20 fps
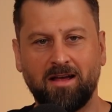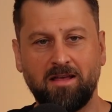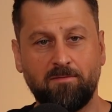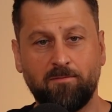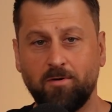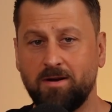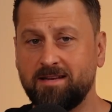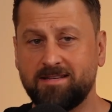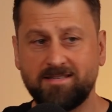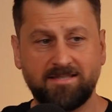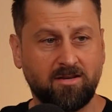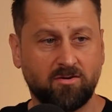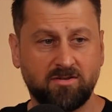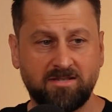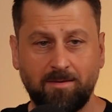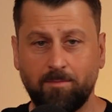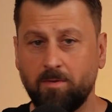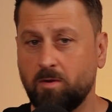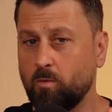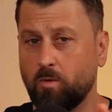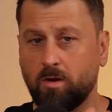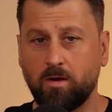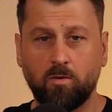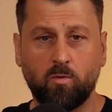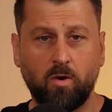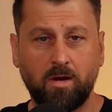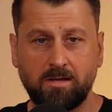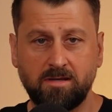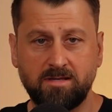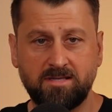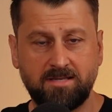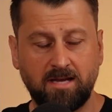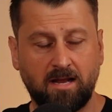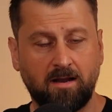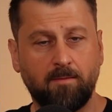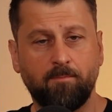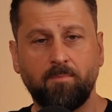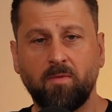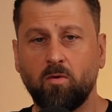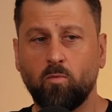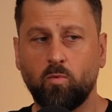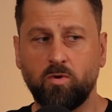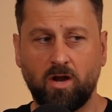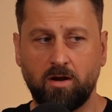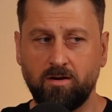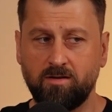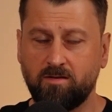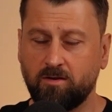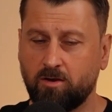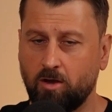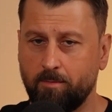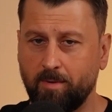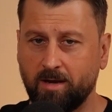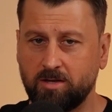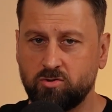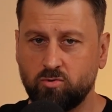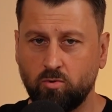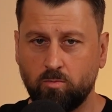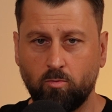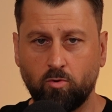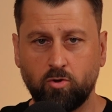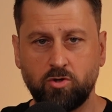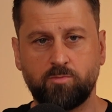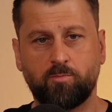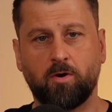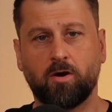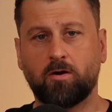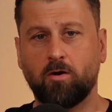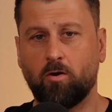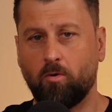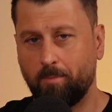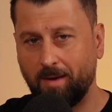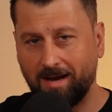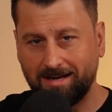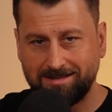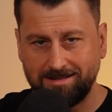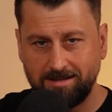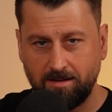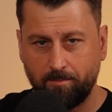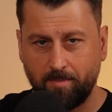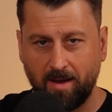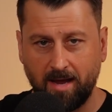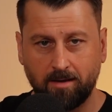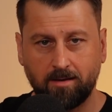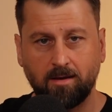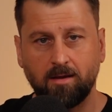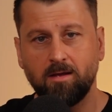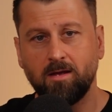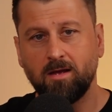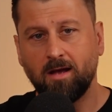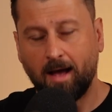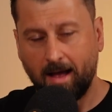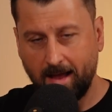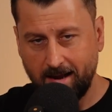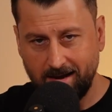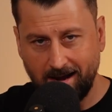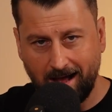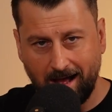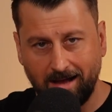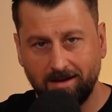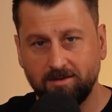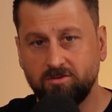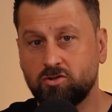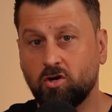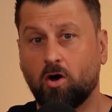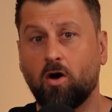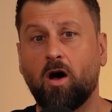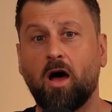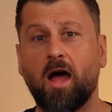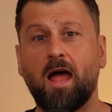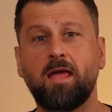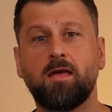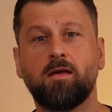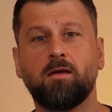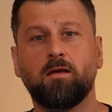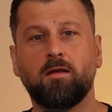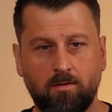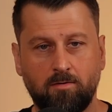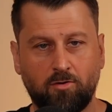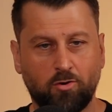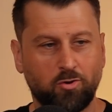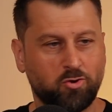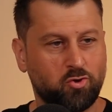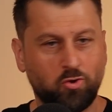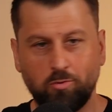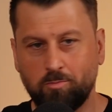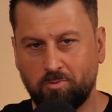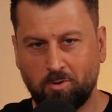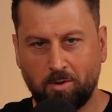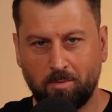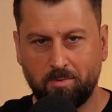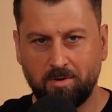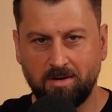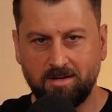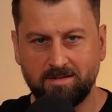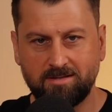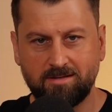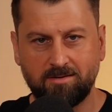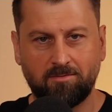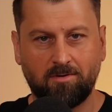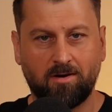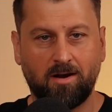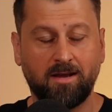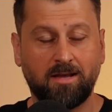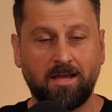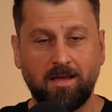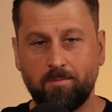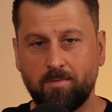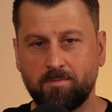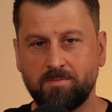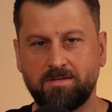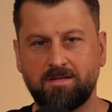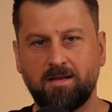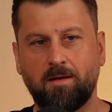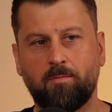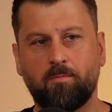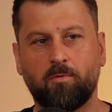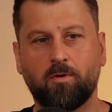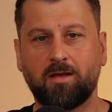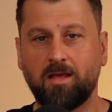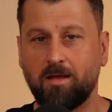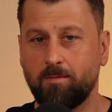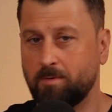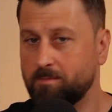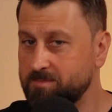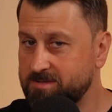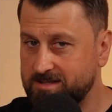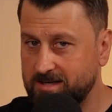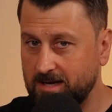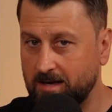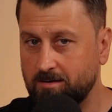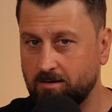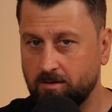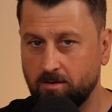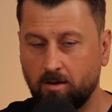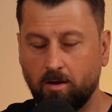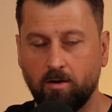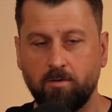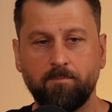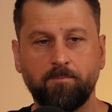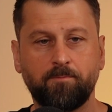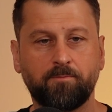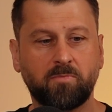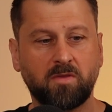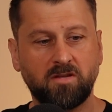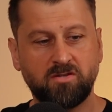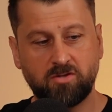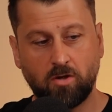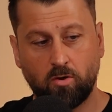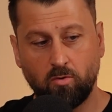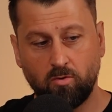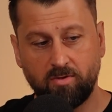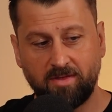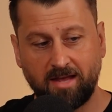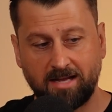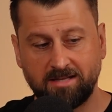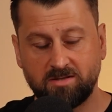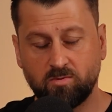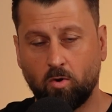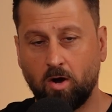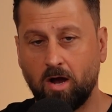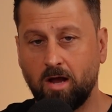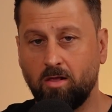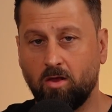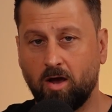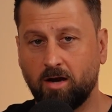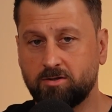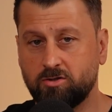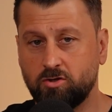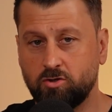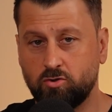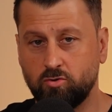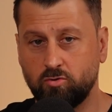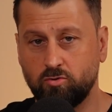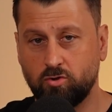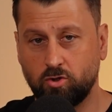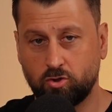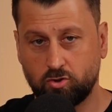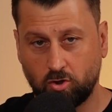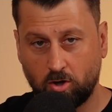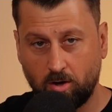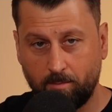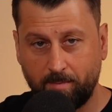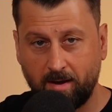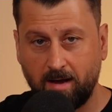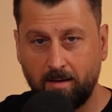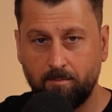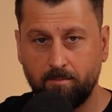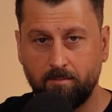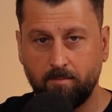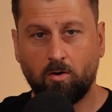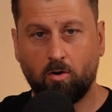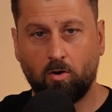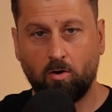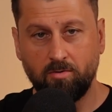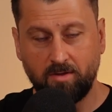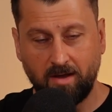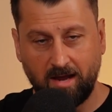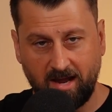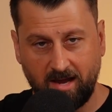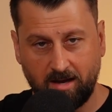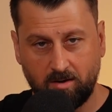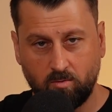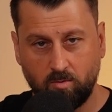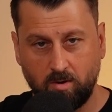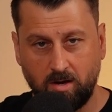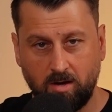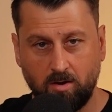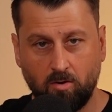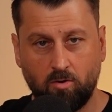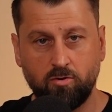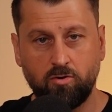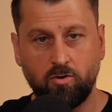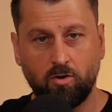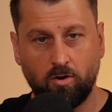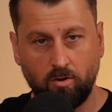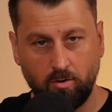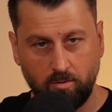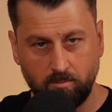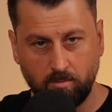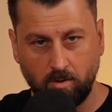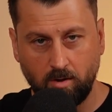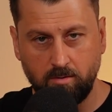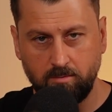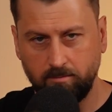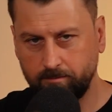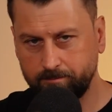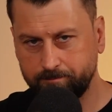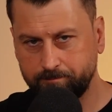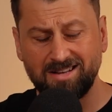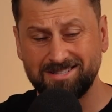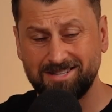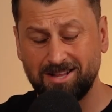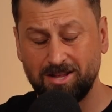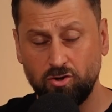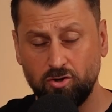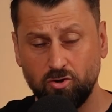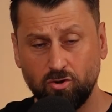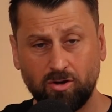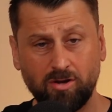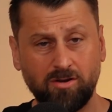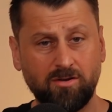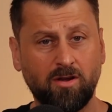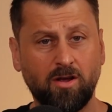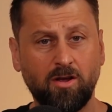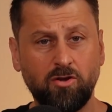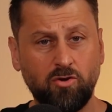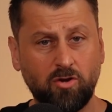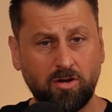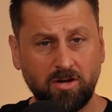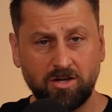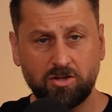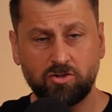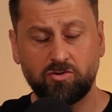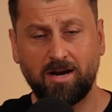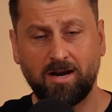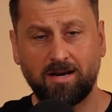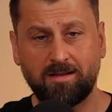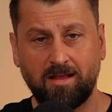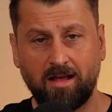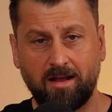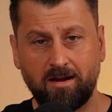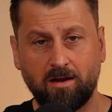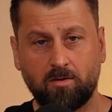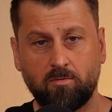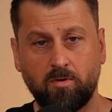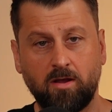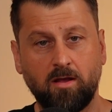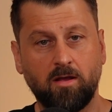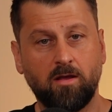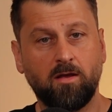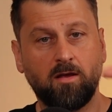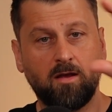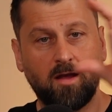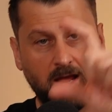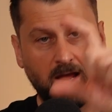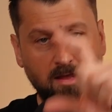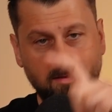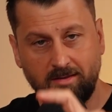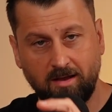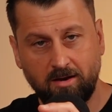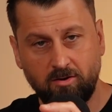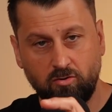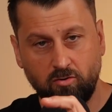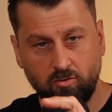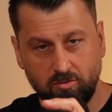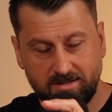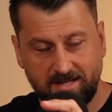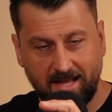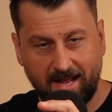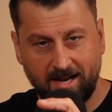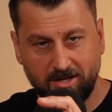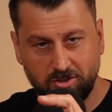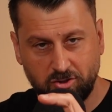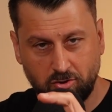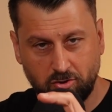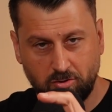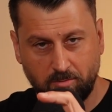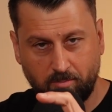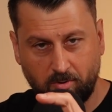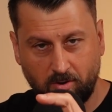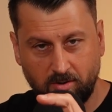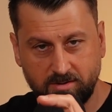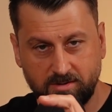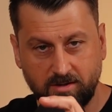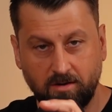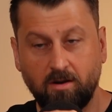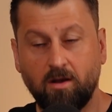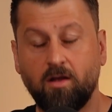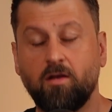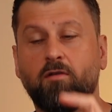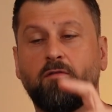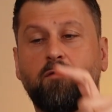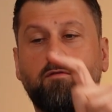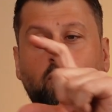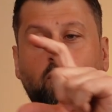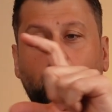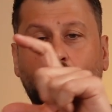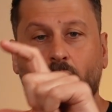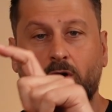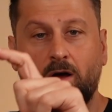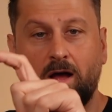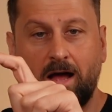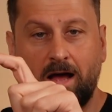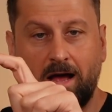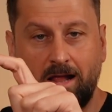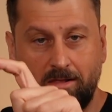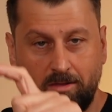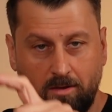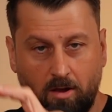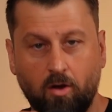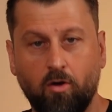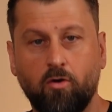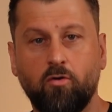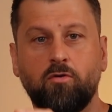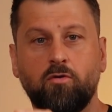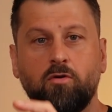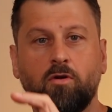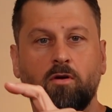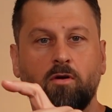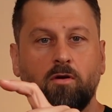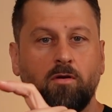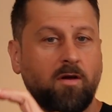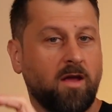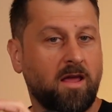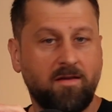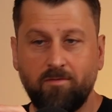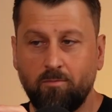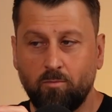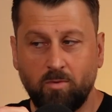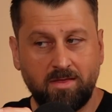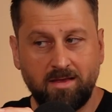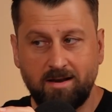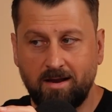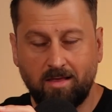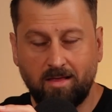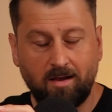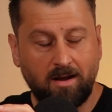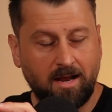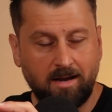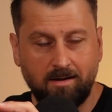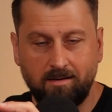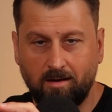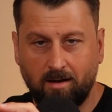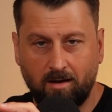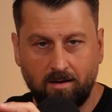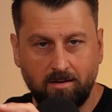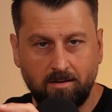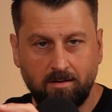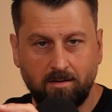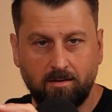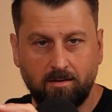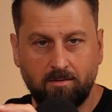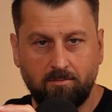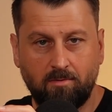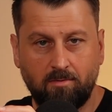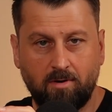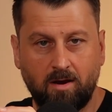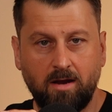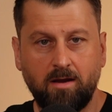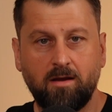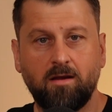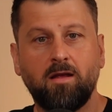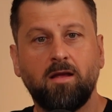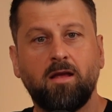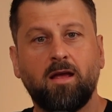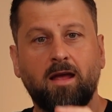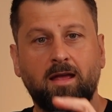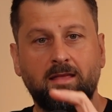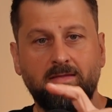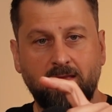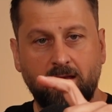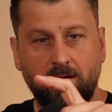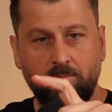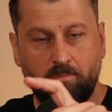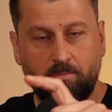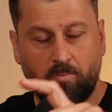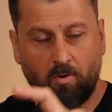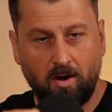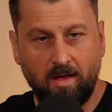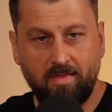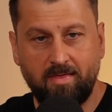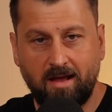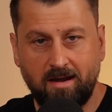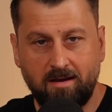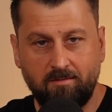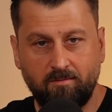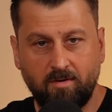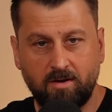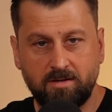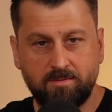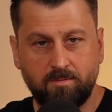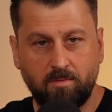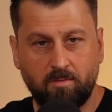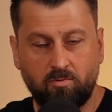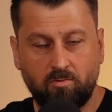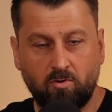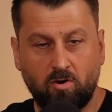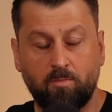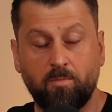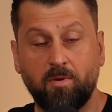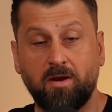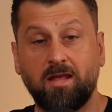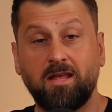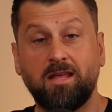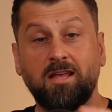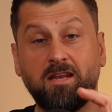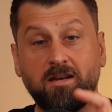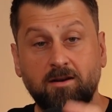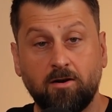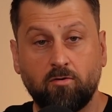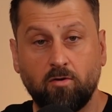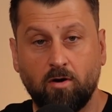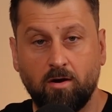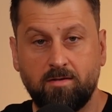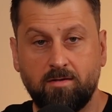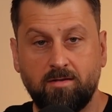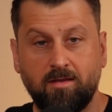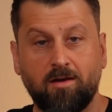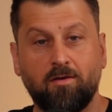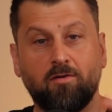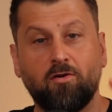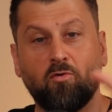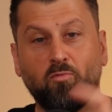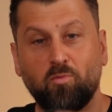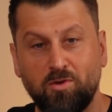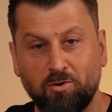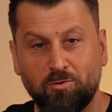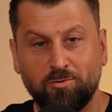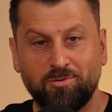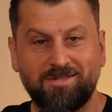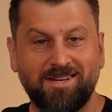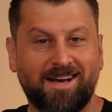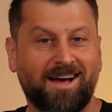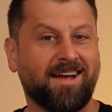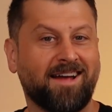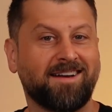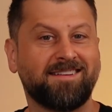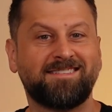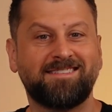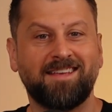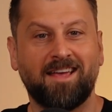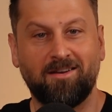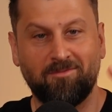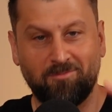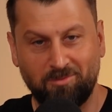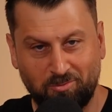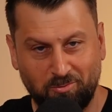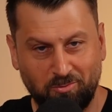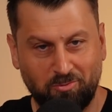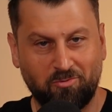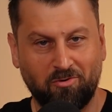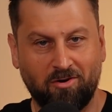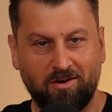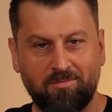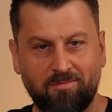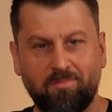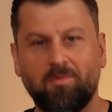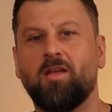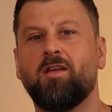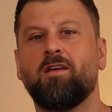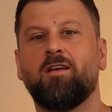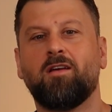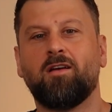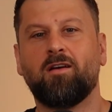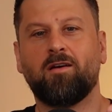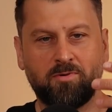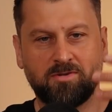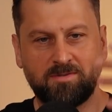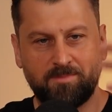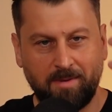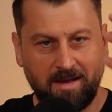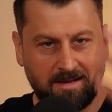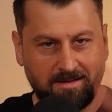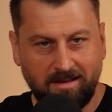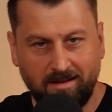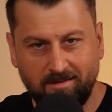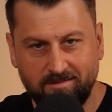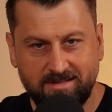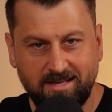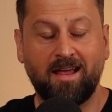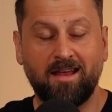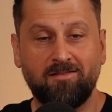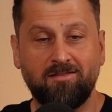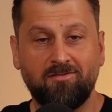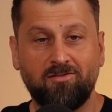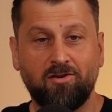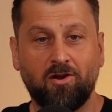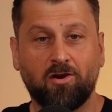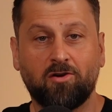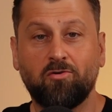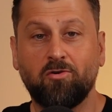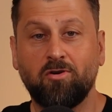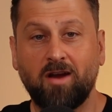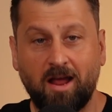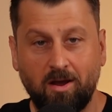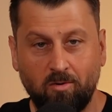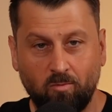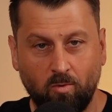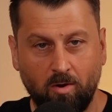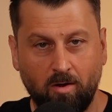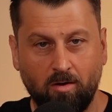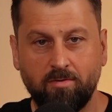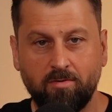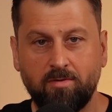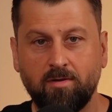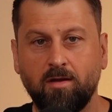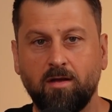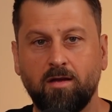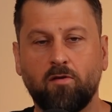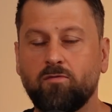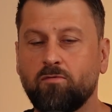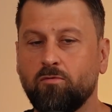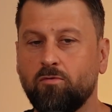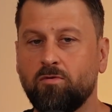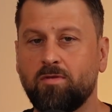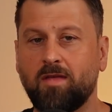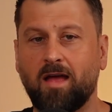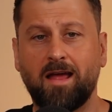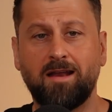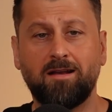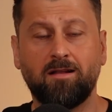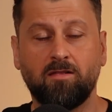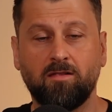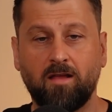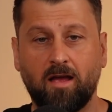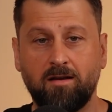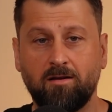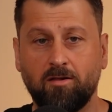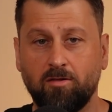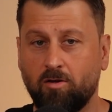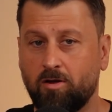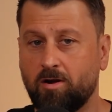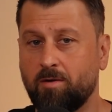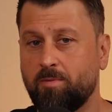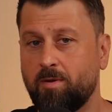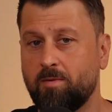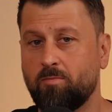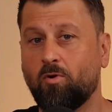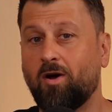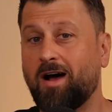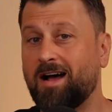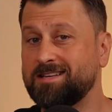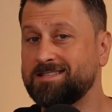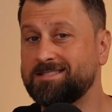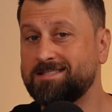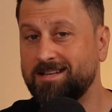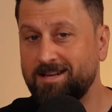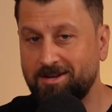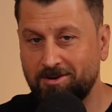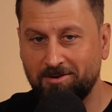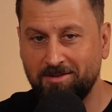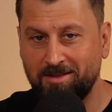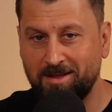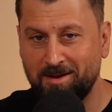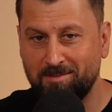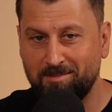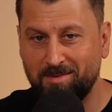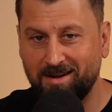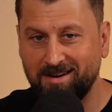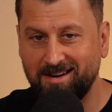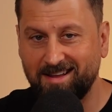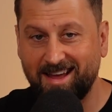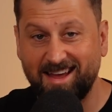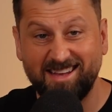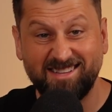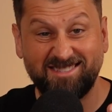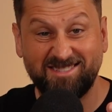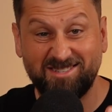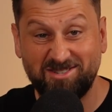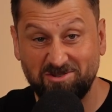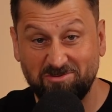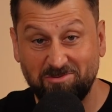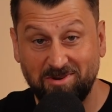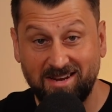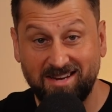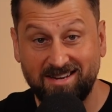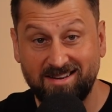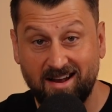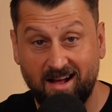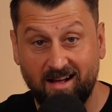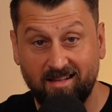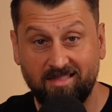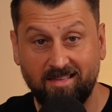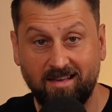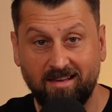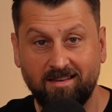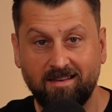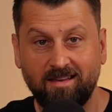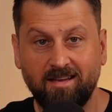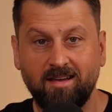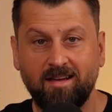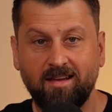if we need to sell something, we can quickly sell it. We don't need to go back to a mortgage broker or back to the bank and untie those two properties, right? Keep them separate, keep them standalone. So that's why I like to do the top up on the equity on your home loan so that you can extract that equity and then use that as your deposit for a loan, even with another lender, right? And then buy that investment property in a growth area with a good data set, with good growth perspectives, and, create wealth through that. And a lot of people are sitting on that money. It's doing nothing.